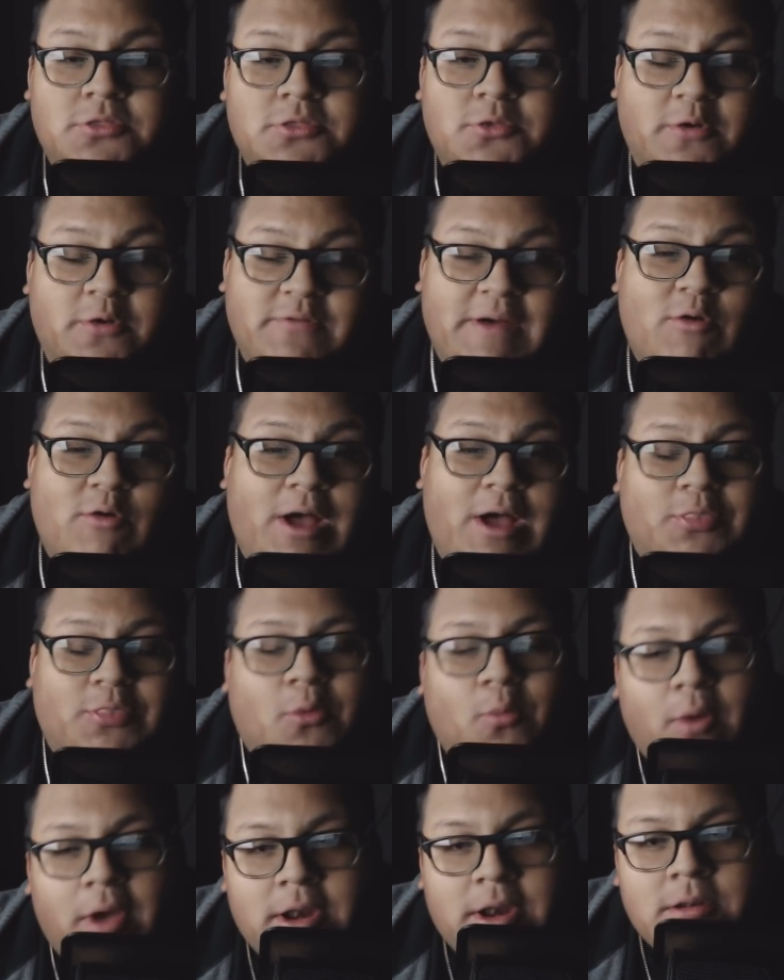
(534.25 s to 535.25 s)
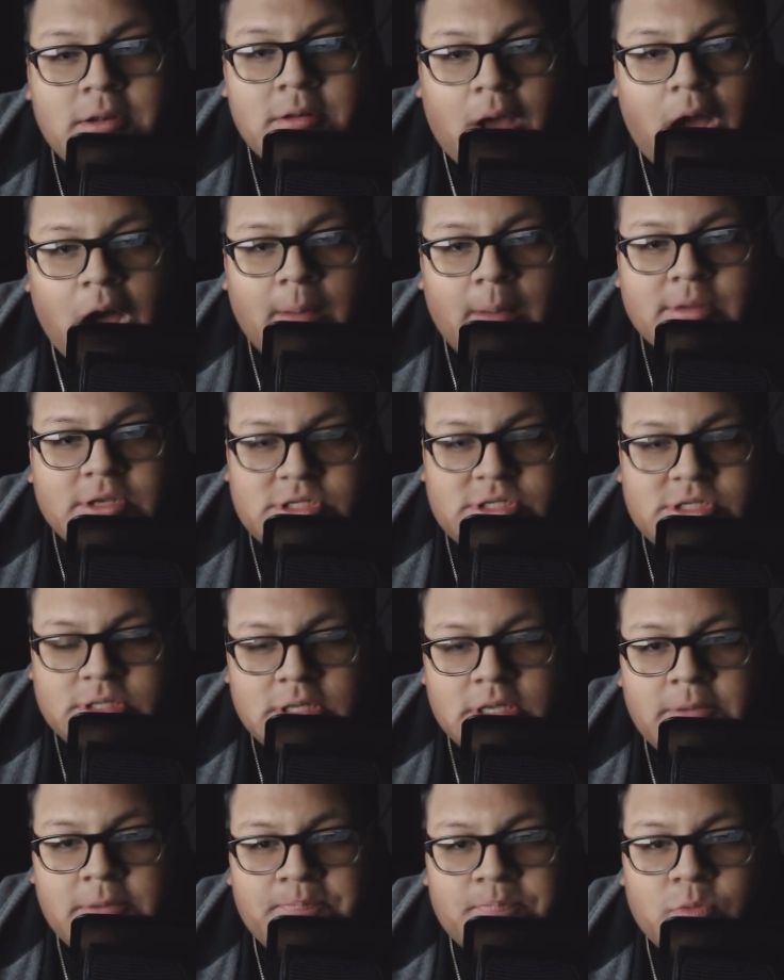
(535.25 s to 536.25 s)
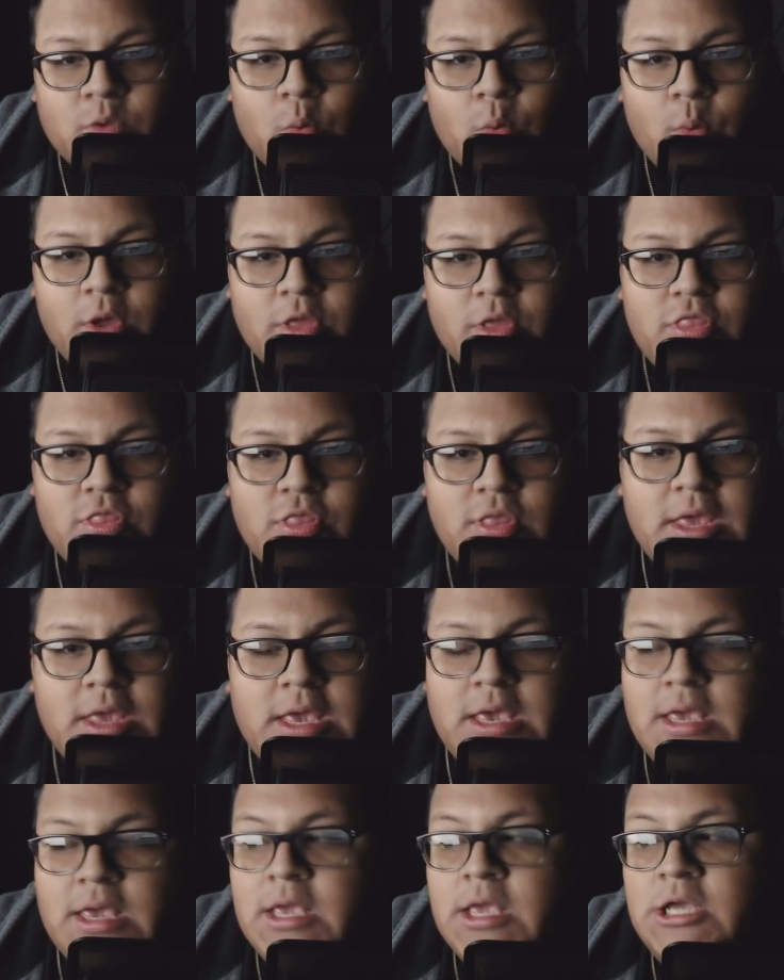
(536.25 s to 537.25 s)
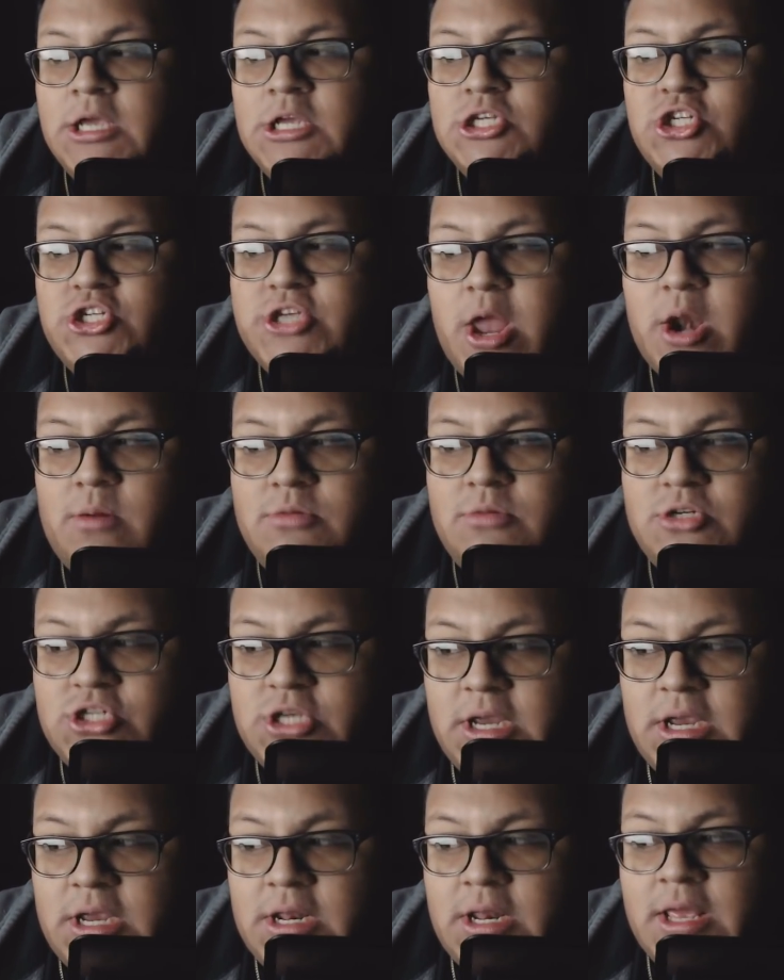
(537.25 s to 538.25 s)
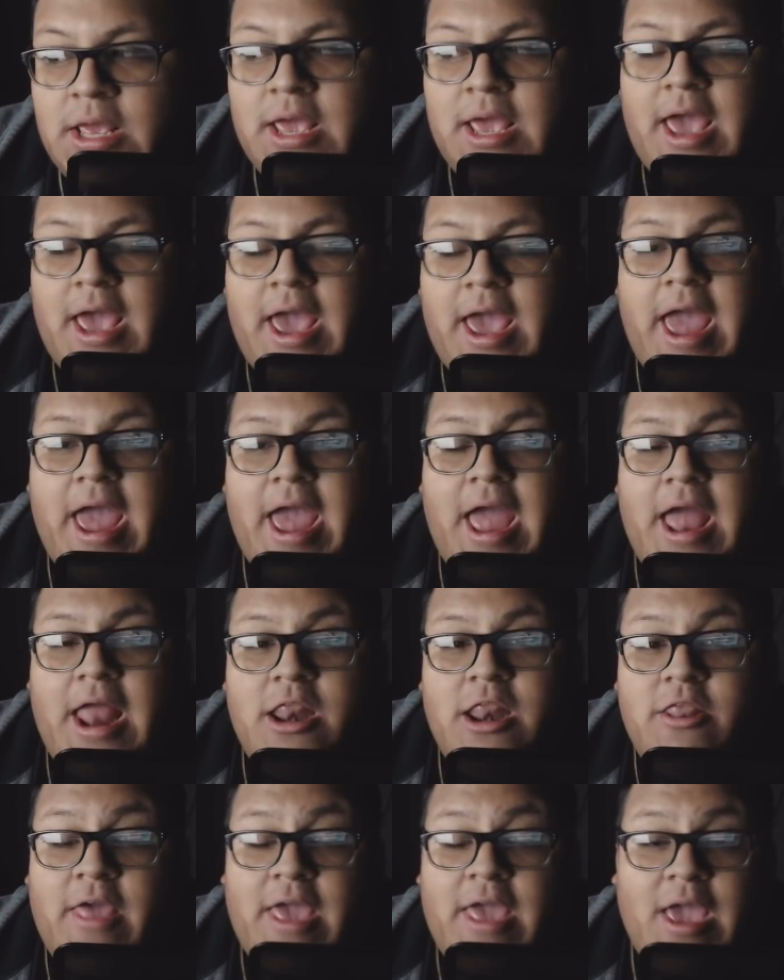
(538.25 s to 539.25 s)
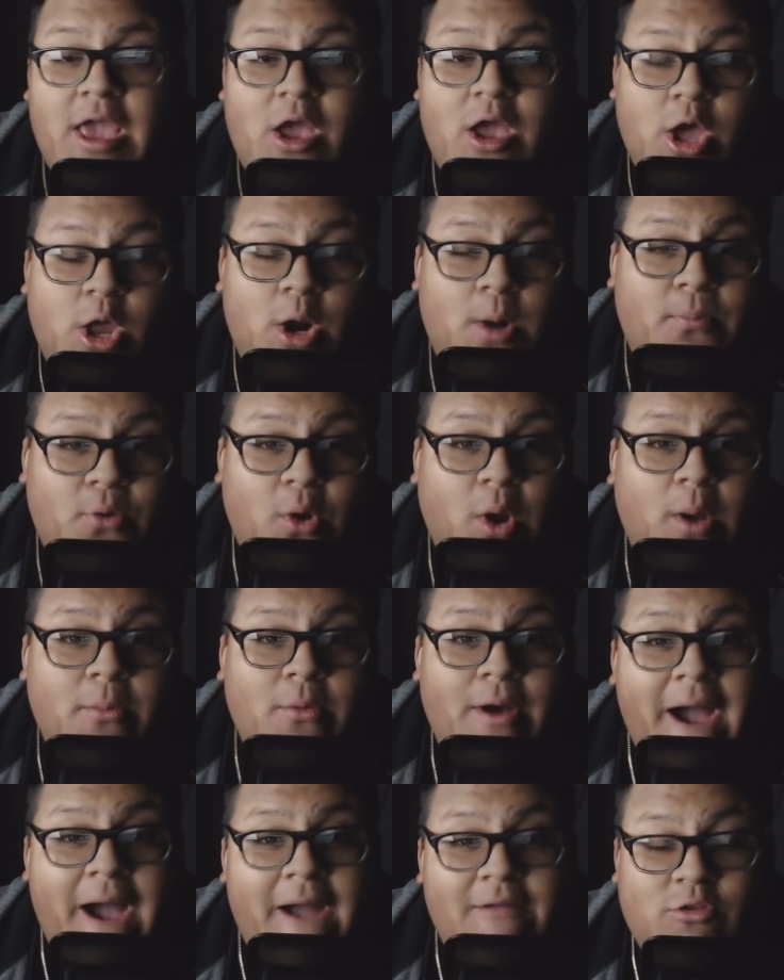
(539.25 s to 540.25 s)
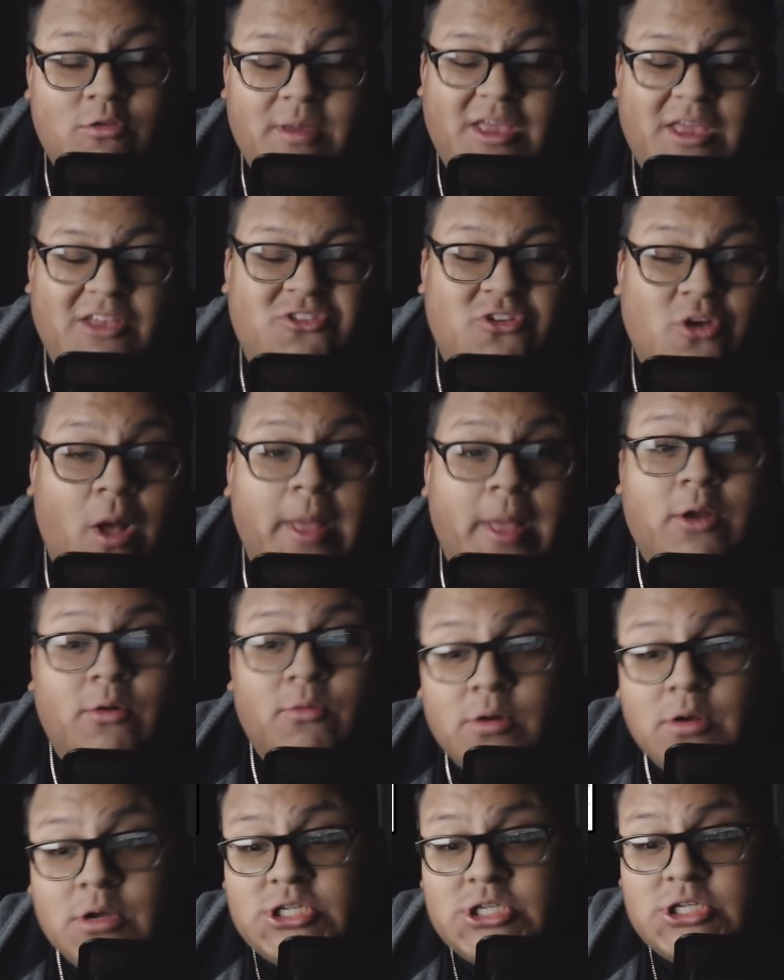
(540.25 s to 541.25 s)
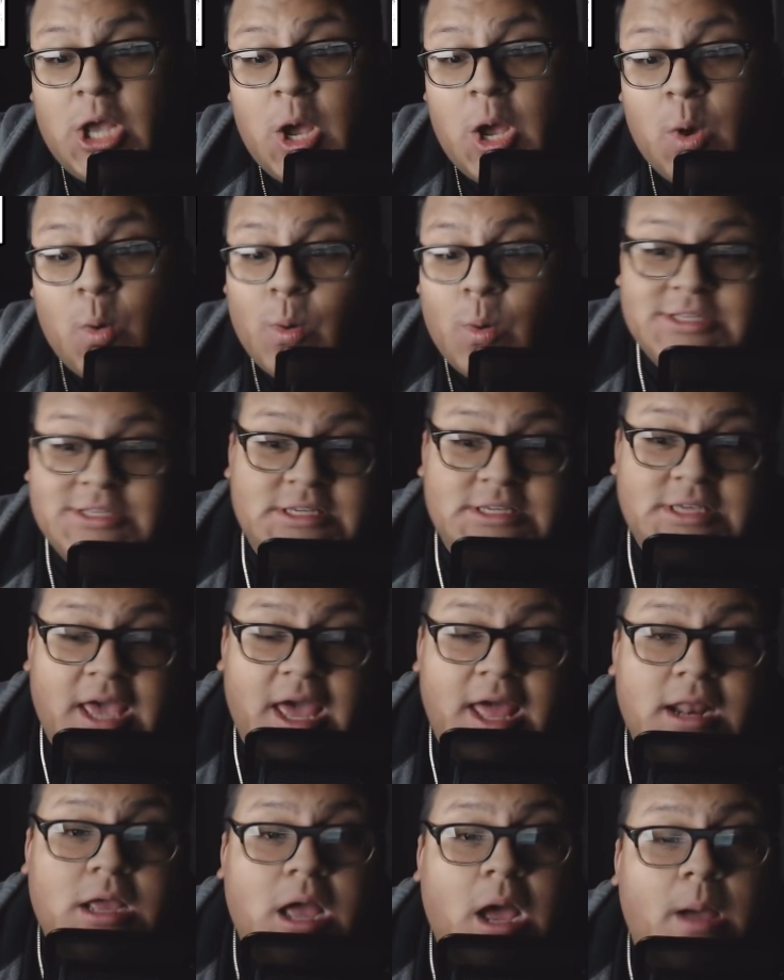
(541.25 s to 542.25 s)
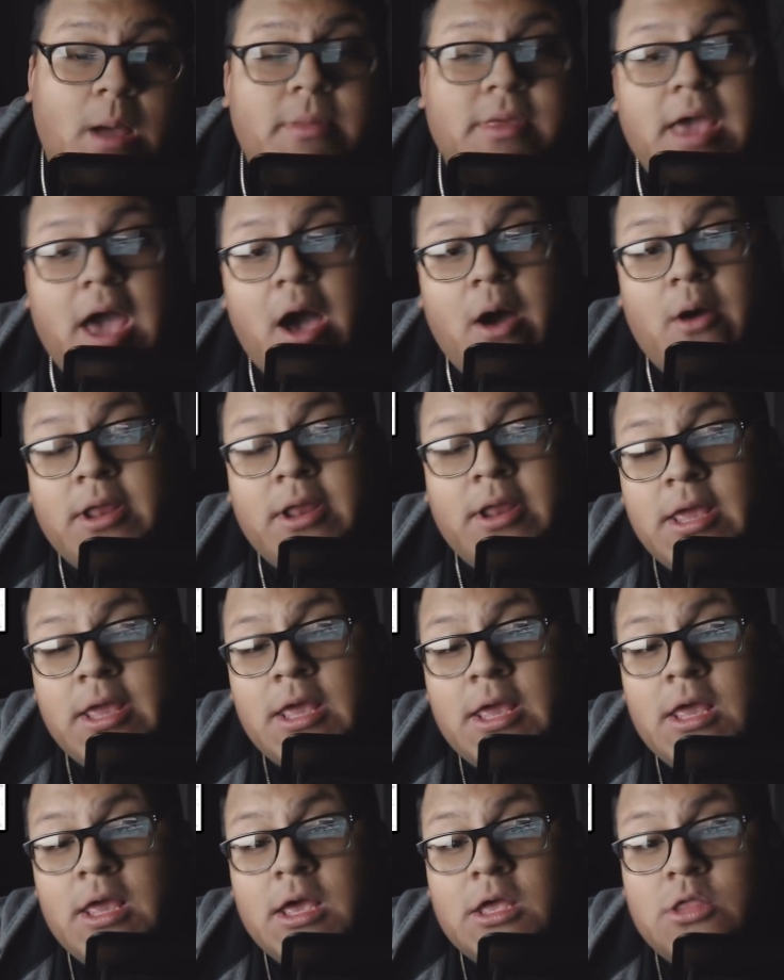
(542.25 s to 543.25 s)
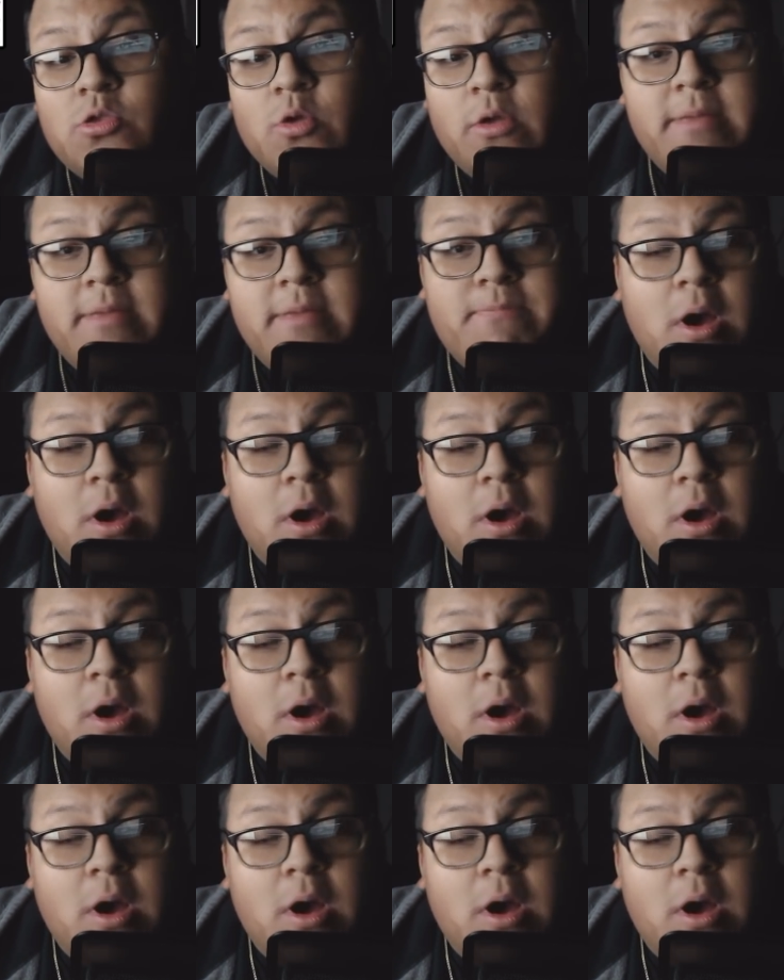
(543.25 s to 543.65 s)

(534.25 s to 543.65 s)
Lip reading: The Revival got the win, obviously, with the Shatter Machine, and they cut a promo after them. Charlie Caruso, once again, coming out doing the